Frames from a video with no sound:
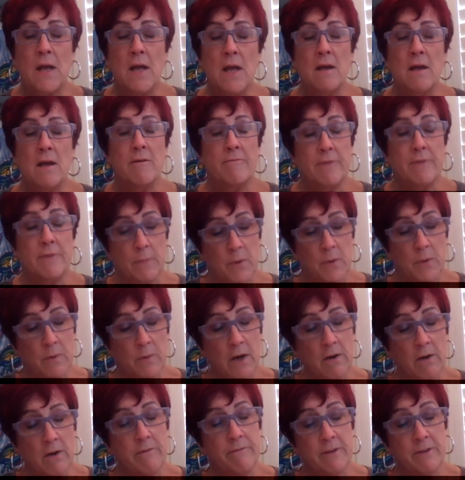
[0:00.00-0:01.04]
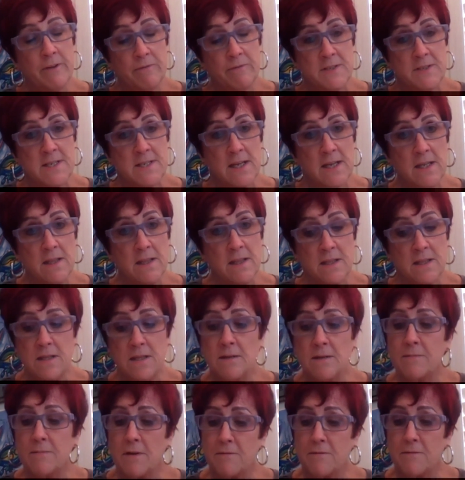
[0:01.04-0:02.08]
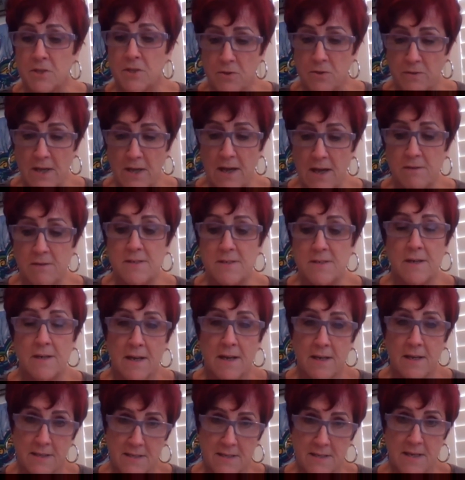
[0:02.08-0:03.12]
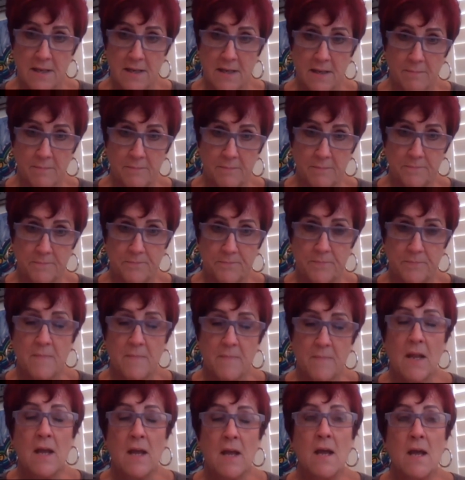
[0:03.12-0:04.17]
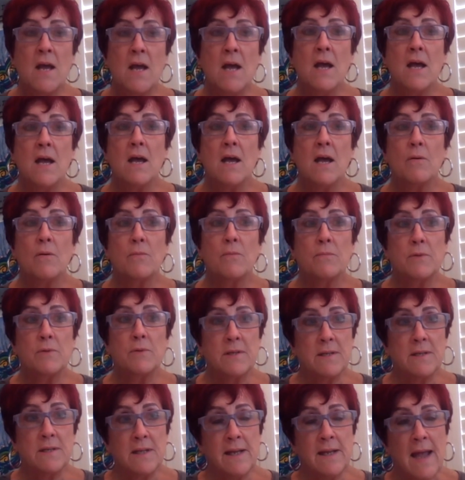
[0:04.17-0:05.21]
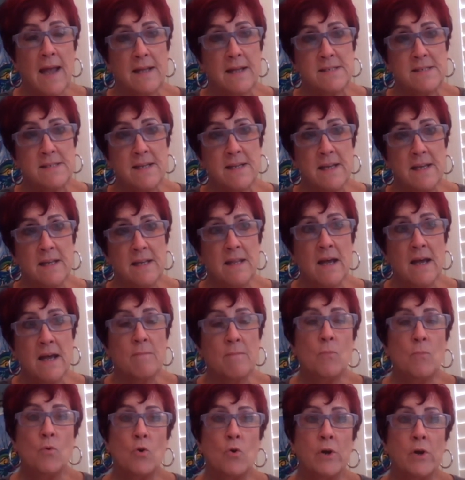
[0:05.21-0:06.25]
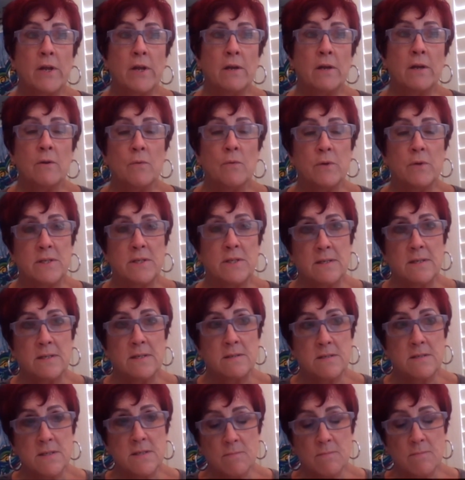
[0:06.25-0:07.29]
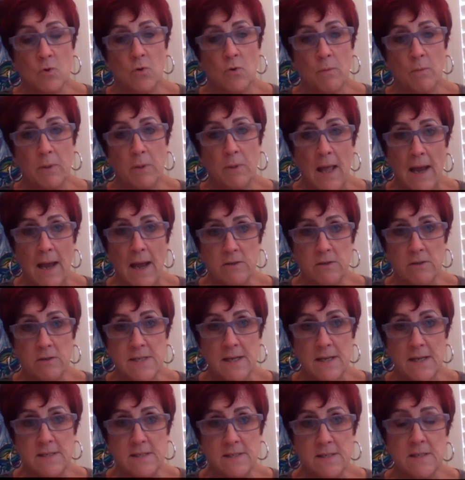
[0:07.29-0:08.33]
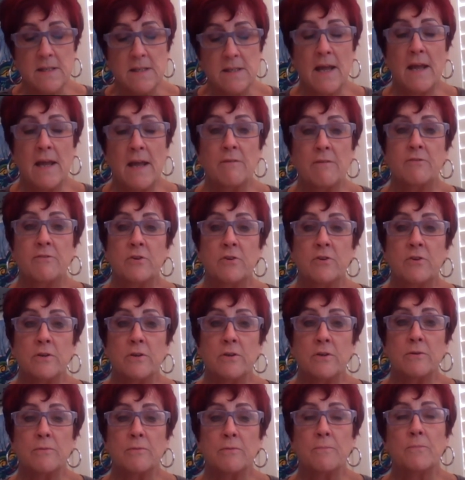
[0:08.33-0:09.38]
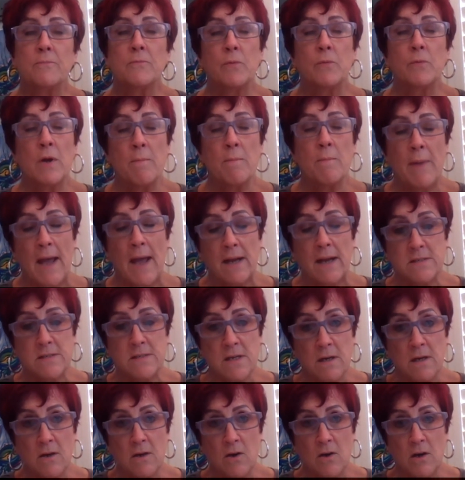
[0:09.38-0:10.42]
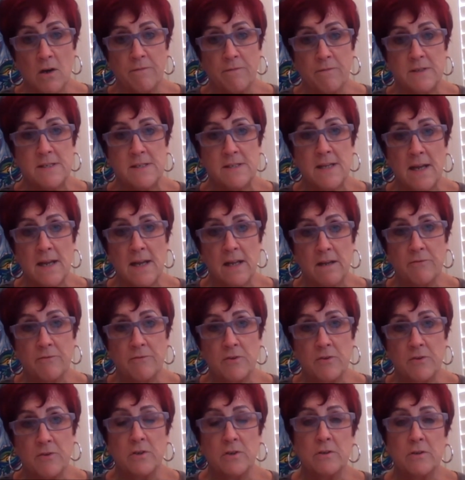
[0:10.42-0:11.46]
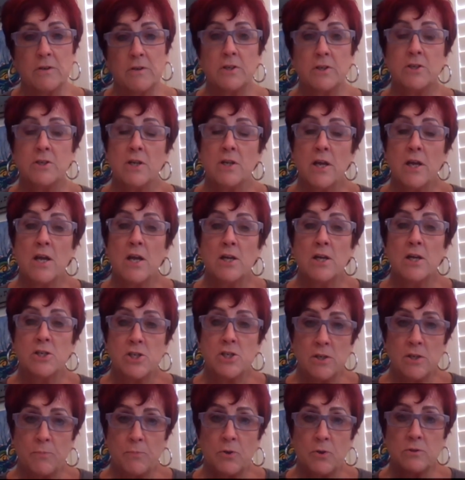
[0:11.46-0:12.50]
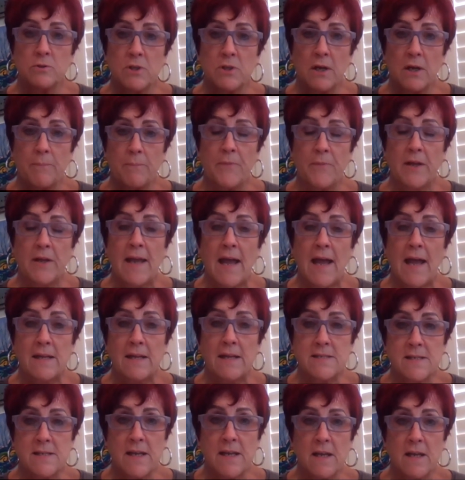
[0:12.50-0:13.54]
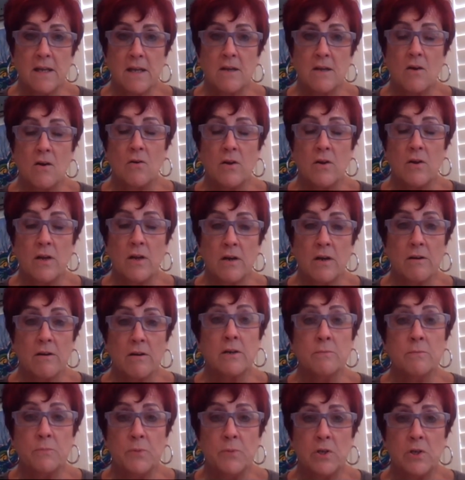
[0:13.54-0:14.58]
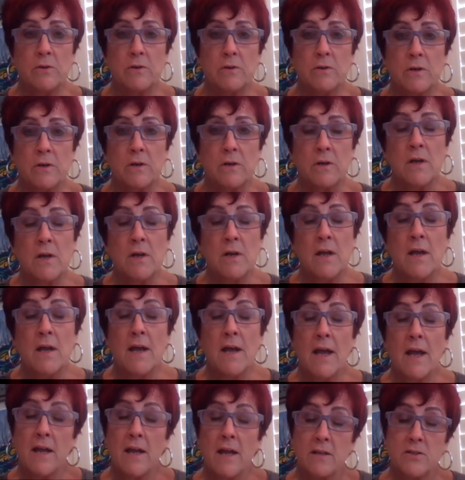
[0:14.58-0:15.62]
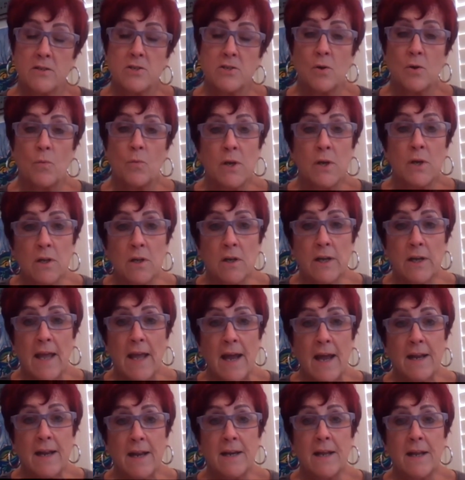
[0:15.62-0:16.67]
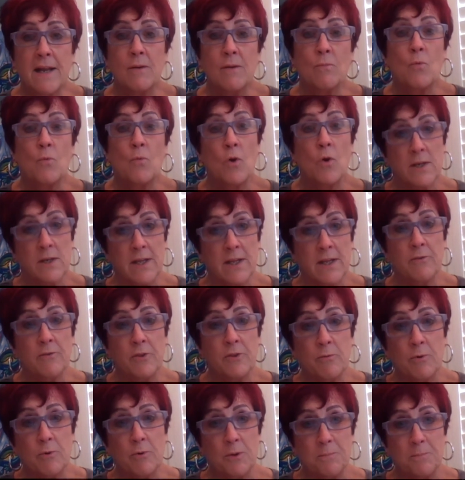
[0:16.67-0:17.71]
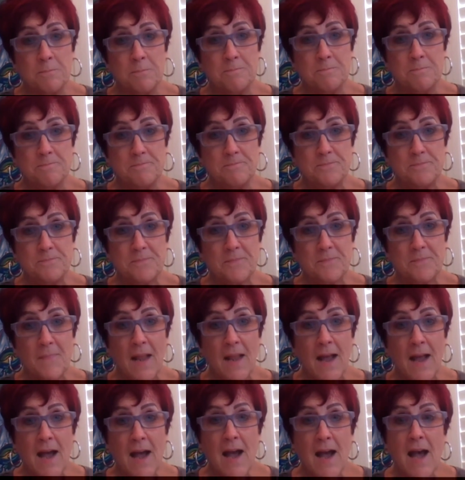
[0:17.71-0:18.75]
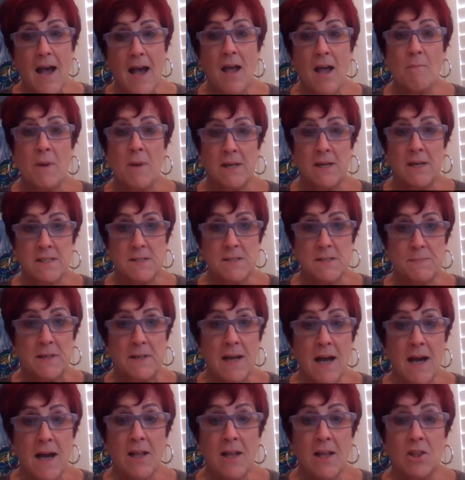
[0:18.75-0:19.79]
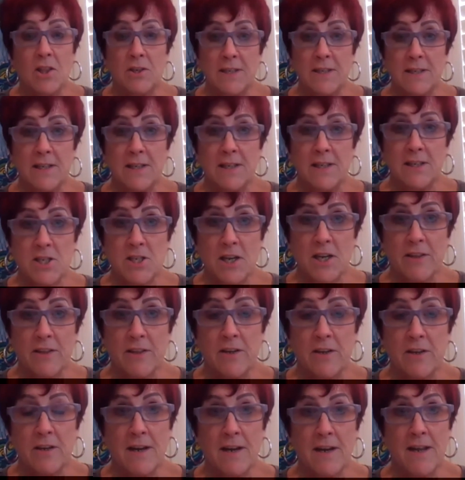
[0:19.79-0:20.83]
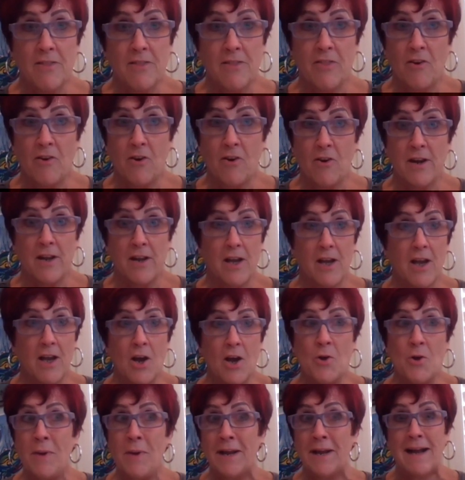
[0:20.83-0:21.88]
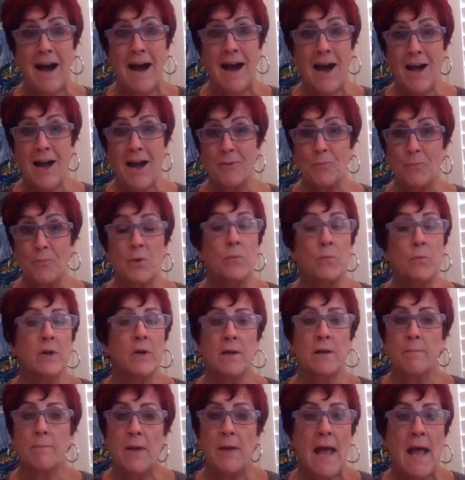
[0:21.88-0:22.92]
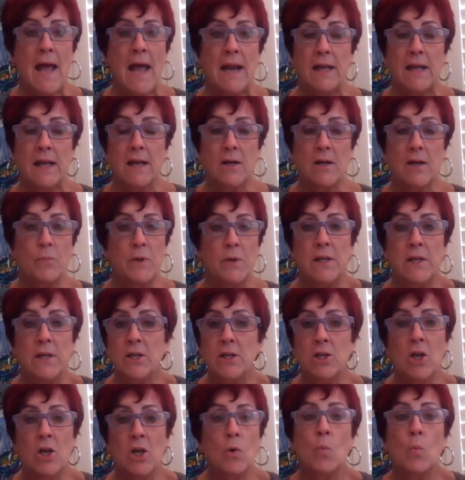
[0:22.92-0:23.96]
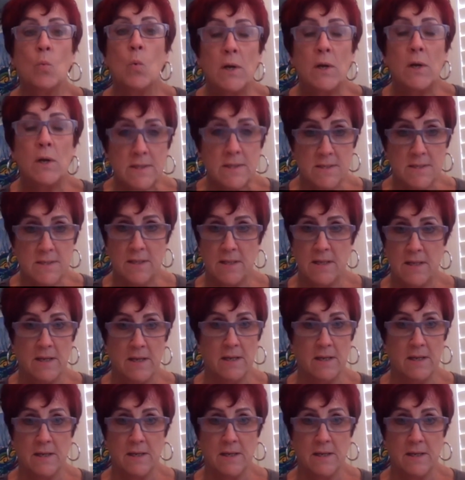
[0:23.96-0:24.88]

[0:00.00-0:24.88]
February 15th, 2019. Did the CAT scan that morning. We did some more bladder tests in the afternoon. We went back to her office that afternoon, and she pulled up the CAT scan on her computer and took one look at it and walked out the room. My husband and I looked at each other and thought, oh my God, we were in a panic. We didn't know what to think.